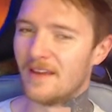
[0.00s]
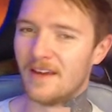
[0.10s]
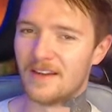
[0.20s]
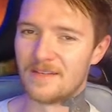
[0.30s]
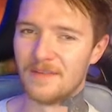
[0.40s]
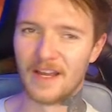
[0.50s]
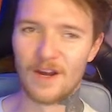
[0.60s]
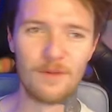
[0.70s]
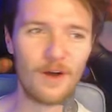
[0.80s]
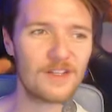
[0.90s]
You got some
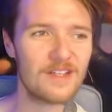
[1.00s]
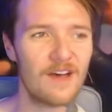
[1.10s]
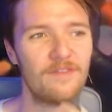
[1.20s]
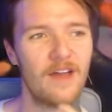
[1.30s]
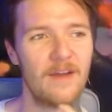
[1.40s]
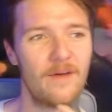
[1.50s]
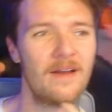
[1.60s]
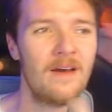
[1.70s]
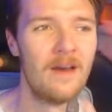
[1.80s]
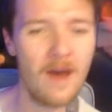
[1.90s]
Lego blocks and stuff flying around.